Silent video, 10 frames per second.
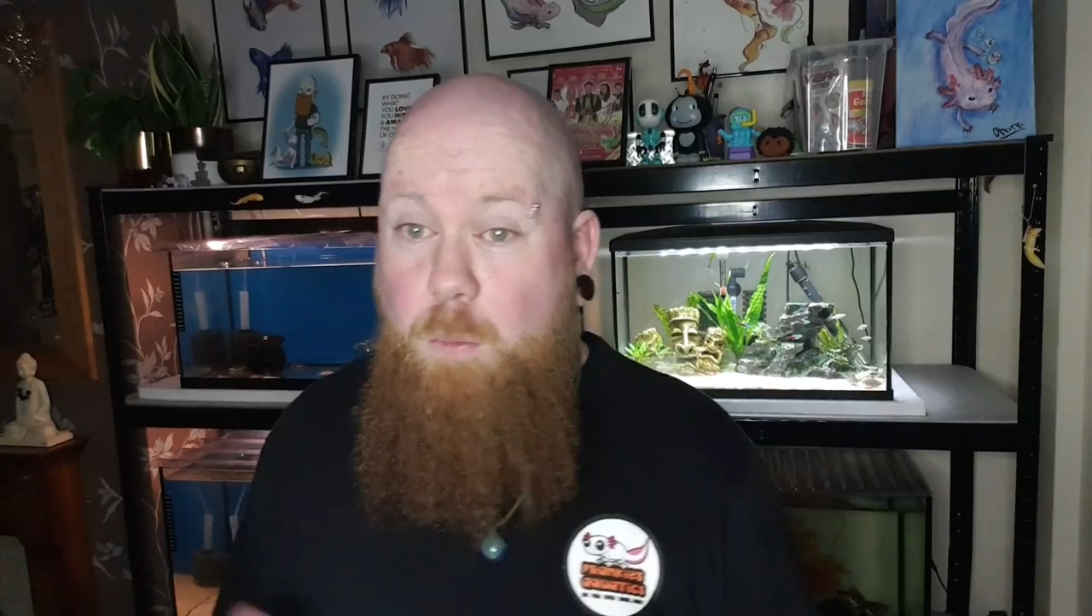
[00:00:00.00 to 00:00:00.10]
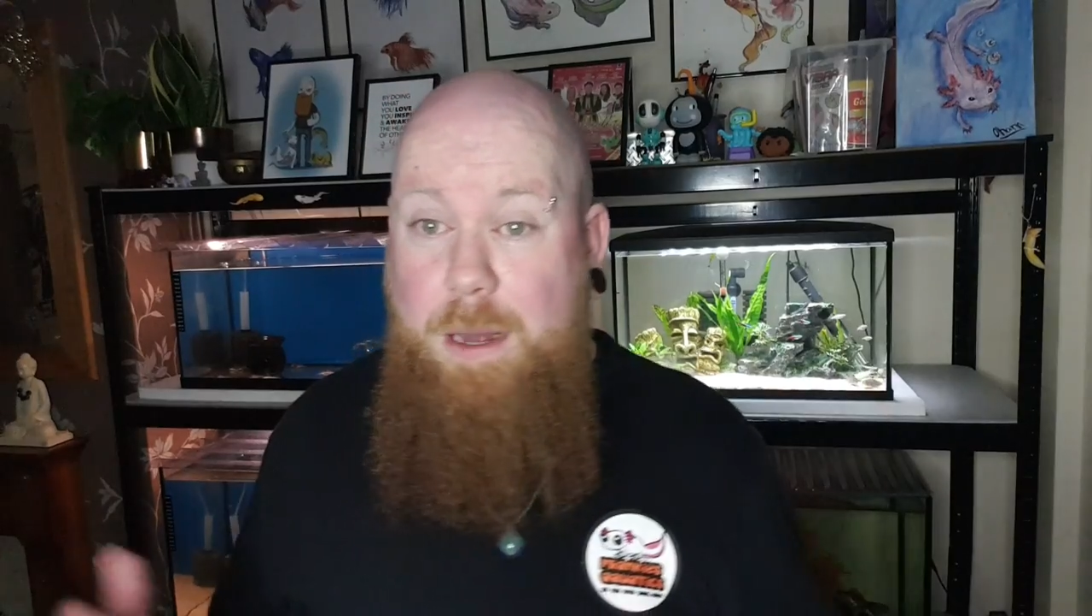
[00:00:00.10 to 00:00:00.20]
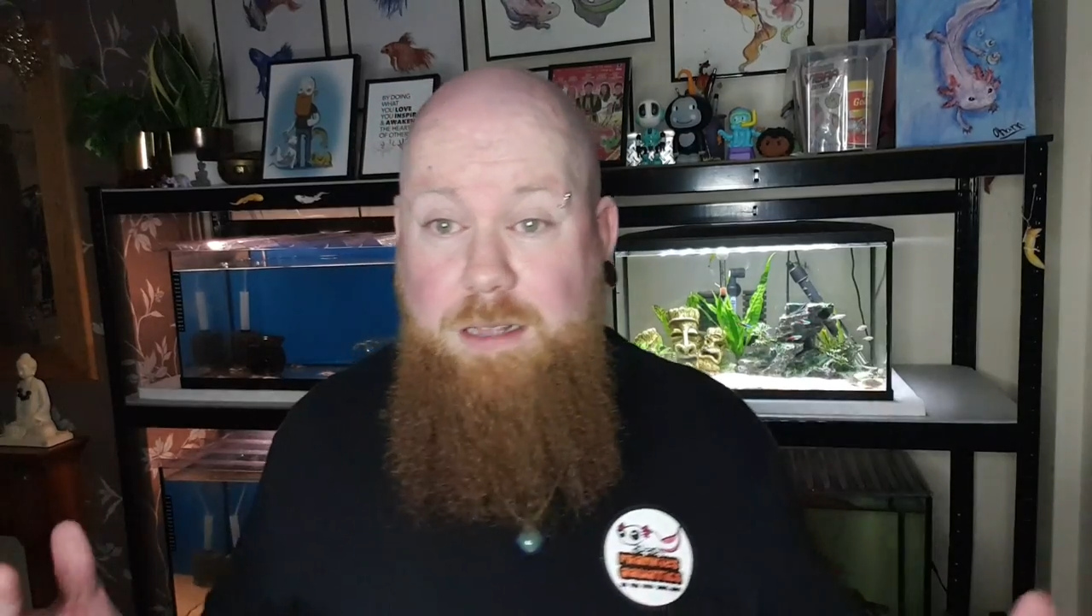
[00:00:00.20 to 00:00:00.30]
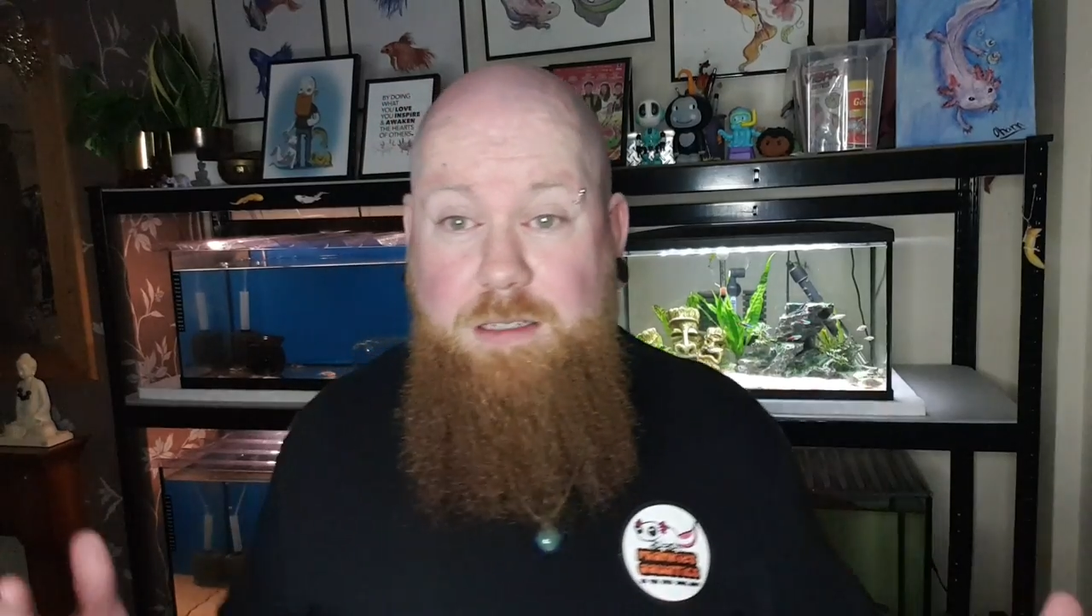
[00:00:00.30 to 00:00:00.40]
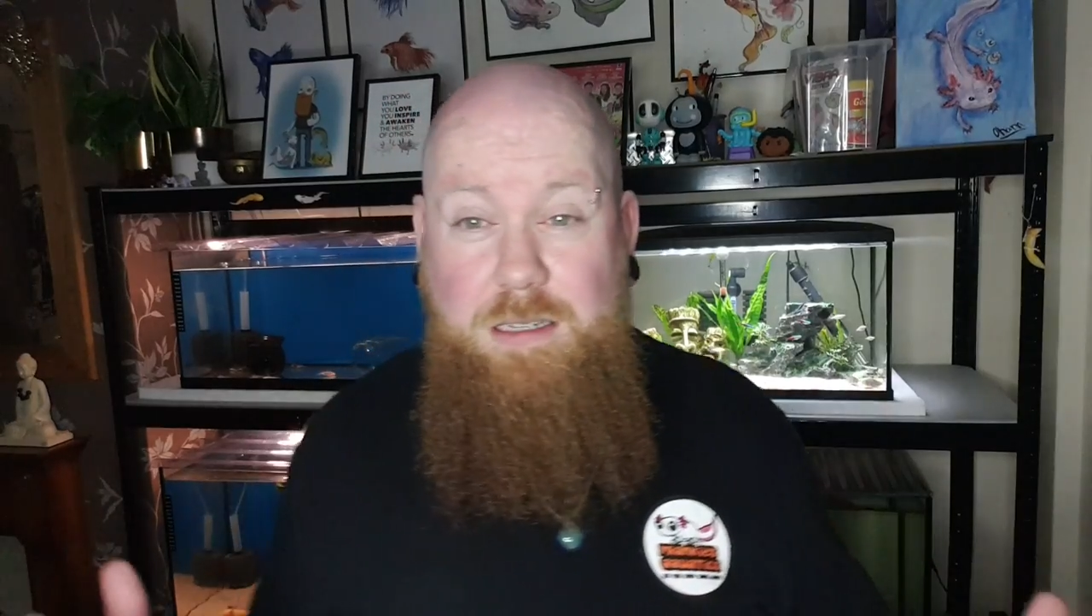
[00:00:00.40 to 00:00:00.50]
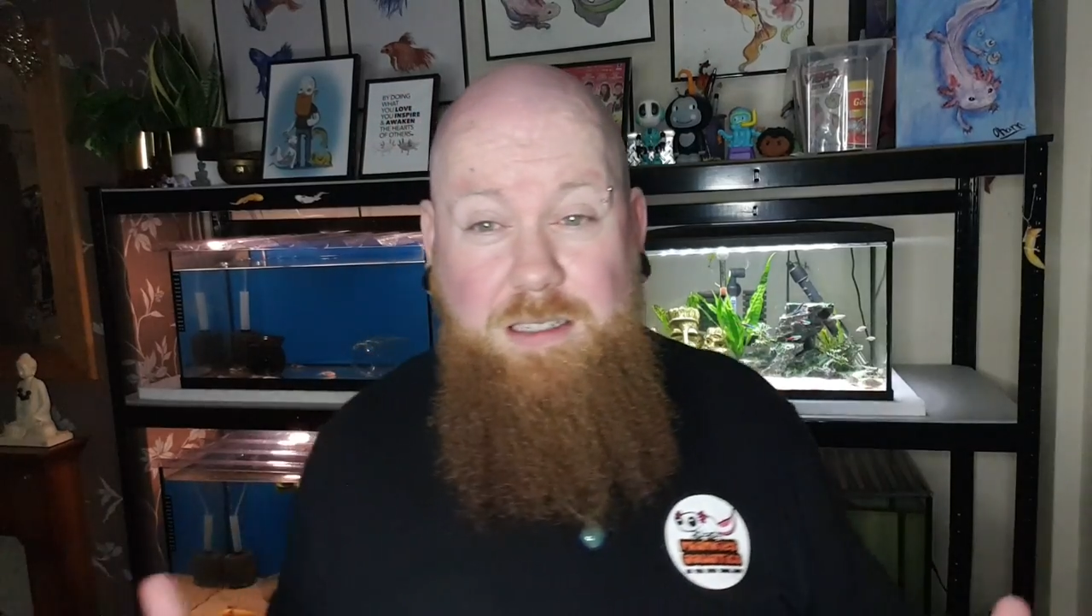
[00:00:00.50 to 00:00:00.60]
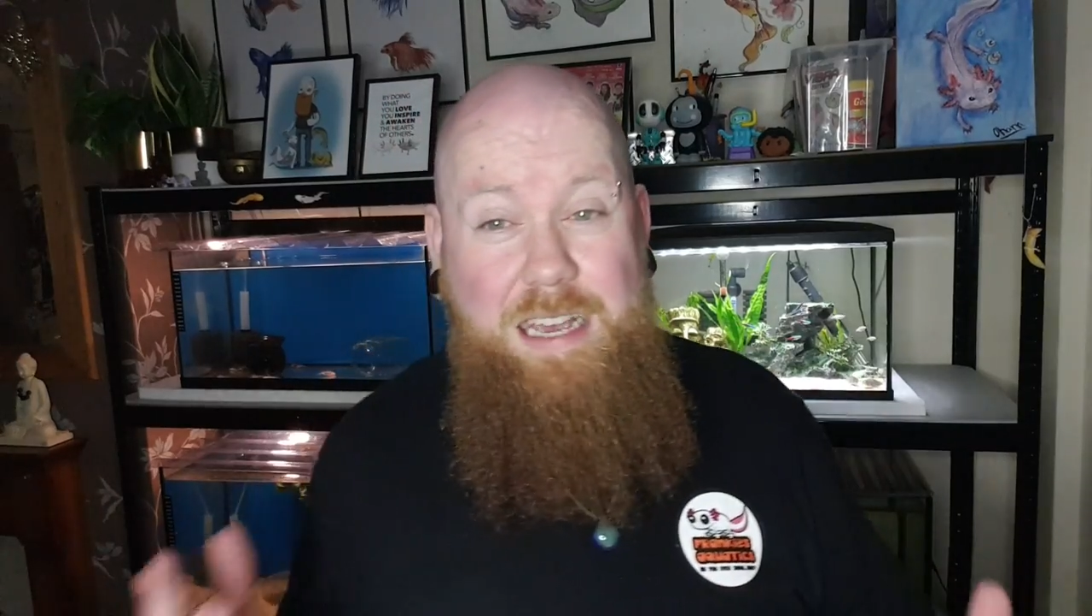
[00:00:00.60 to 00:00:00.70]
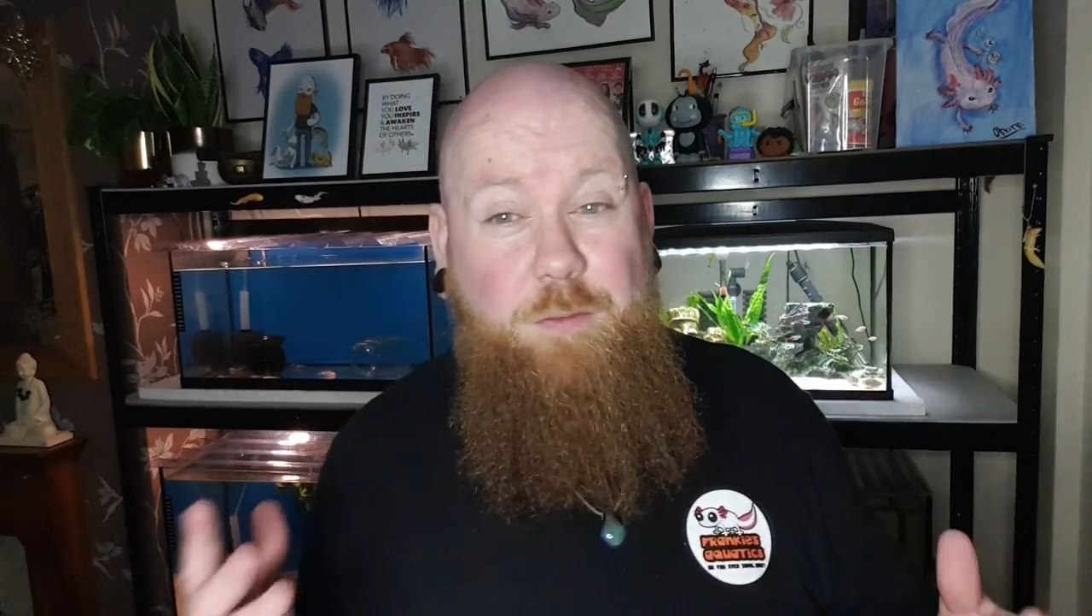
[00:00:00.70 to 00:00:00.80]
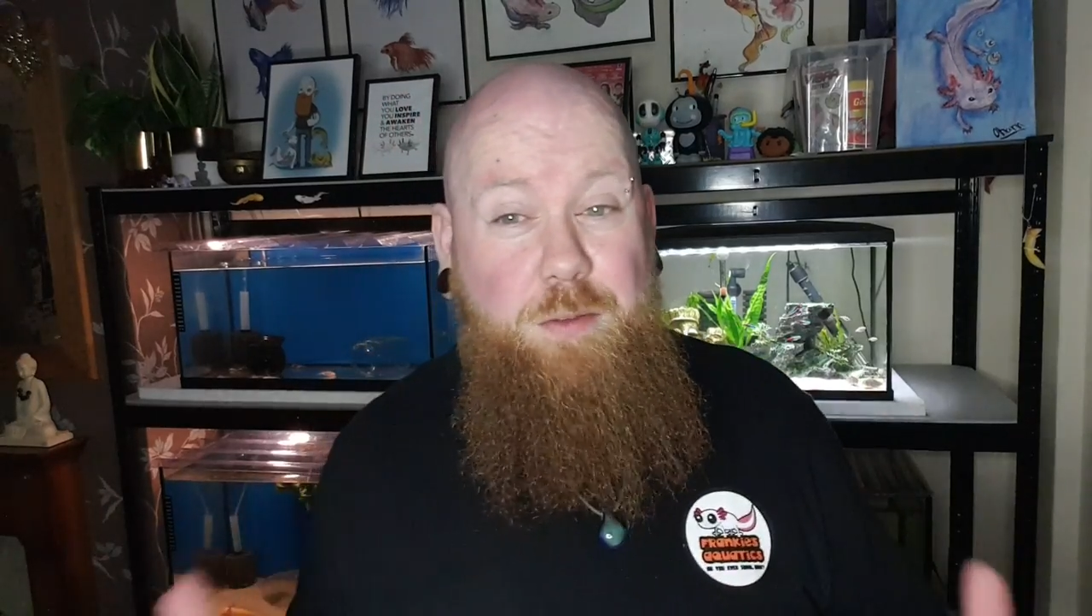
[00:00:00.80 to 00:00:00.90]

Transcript: balance is safe